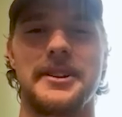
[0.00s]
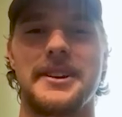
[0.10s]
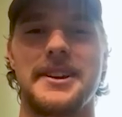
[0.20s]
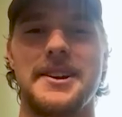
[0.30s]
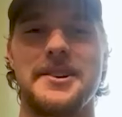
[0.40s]
we
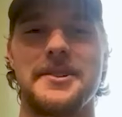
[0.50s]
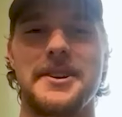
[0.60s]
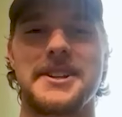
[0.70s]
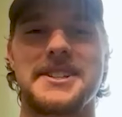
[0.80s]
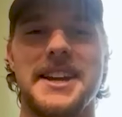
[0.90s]

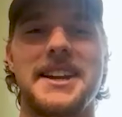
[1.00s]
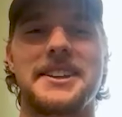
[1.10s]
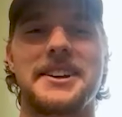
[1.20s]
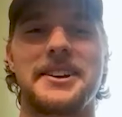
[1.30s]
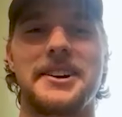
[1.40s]
were excited
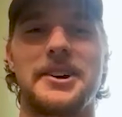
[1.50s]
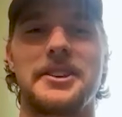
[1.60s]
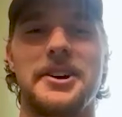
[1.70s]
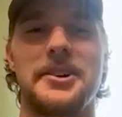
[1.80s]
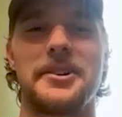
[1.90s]
the
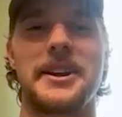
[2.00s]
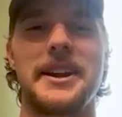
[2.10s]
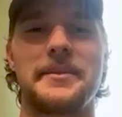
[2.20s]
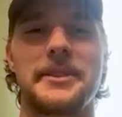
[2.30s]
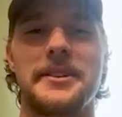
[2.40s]
the whole
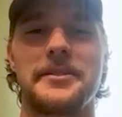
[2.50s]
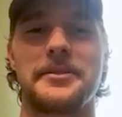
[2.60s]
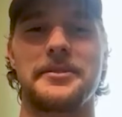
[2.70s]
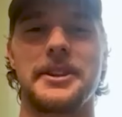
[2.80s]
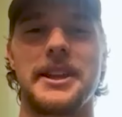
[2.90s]
game, and then
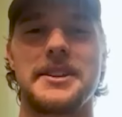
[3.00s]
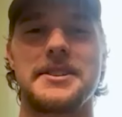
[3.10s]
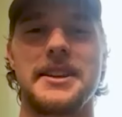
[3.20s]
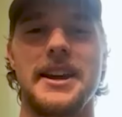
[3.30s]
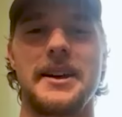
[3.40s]
when that
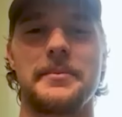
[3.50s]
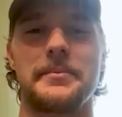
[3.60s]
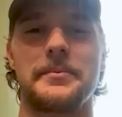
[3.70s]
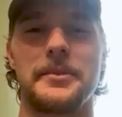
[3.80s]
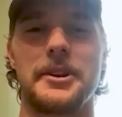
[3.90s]
snap
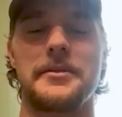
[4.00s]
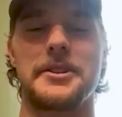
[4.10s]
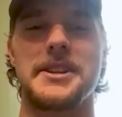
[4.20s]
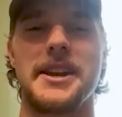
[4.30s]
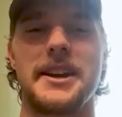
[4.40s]
went over
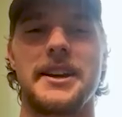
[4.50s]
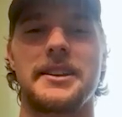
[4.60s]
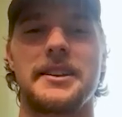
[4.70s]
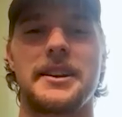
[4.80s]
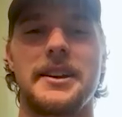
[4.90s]
his head,
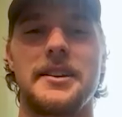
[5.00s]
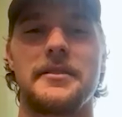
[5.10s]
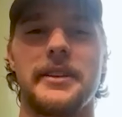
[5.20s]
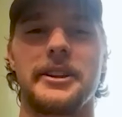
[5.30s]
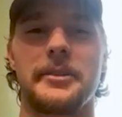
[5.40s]

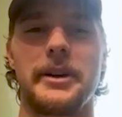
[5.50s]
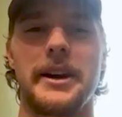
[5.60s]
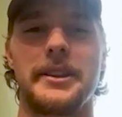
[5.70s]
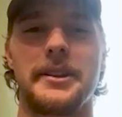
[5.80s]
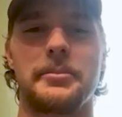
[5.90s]
followed
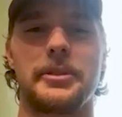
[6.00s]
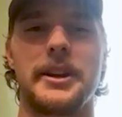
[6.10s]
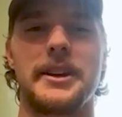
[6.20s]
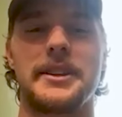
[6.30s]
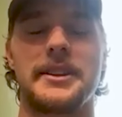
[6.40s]
by the
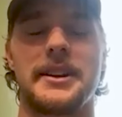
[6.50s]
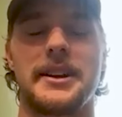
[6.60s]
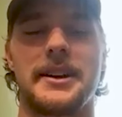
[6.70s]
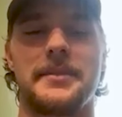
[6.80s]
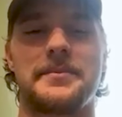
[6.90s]
play that
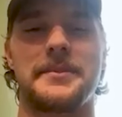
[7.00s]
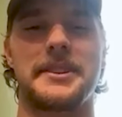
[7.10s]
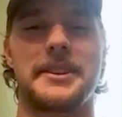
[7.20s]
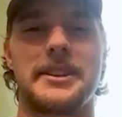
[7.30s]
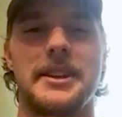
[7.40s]
uh,
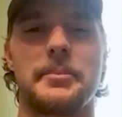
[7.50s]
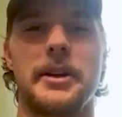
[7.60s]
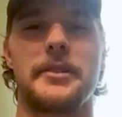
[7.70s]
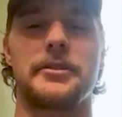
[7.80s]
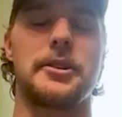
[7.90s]
that they
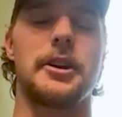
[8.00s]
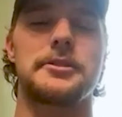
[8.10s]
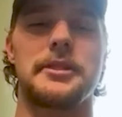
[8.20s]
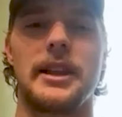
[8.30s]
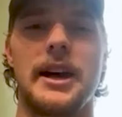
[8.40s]
pa-
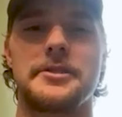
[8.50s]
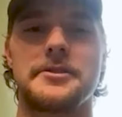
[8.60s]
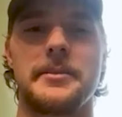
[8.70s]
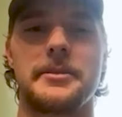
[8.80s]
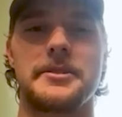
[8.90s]
crossed the line of
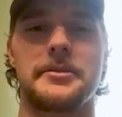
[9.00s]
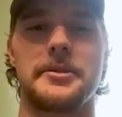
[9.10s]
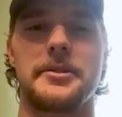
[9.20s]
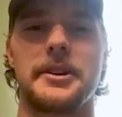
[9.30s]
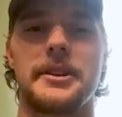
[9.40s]
scrimmage and
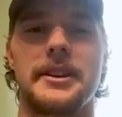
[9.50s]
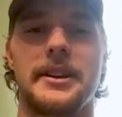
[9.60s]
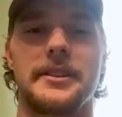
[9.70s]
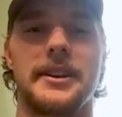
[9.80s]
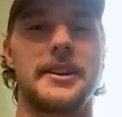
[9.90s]
threw it, I
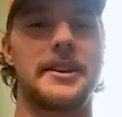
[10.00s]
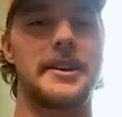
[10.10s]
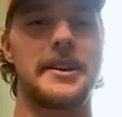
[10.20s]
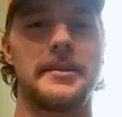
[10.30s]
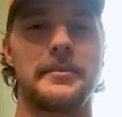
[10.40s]
was like, mm-hmm.
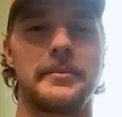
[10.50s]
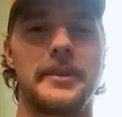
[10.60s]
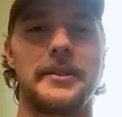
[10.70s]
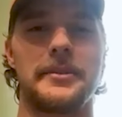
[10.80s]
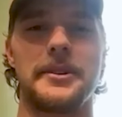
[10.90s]

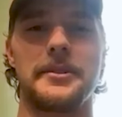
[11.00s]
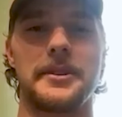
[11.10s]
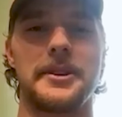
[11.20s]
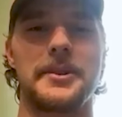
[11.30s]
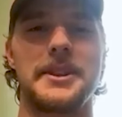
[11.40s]
man, we're
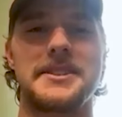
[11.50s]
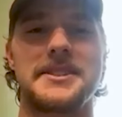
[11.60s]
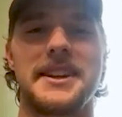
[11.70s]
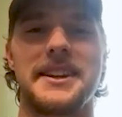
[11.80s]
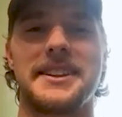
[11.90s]
we're gonna win this
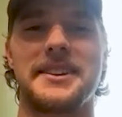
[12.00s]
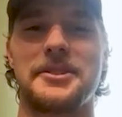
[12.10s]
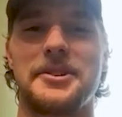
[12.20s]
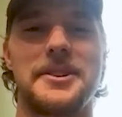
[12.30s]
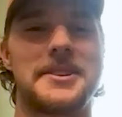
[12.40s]
thing. And then of
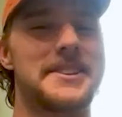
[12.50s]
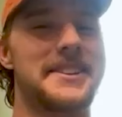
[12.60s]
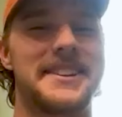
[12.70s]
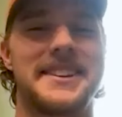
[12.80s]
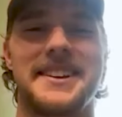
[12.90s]
course,
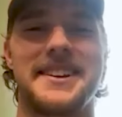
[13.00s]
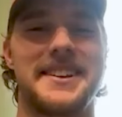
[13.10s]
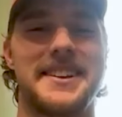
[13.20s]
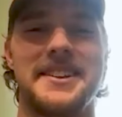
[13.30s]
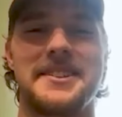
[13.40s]

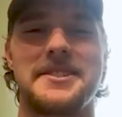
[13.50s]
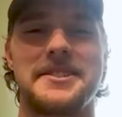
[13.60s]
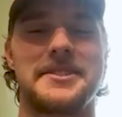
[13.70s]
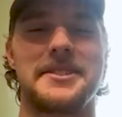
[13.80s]
just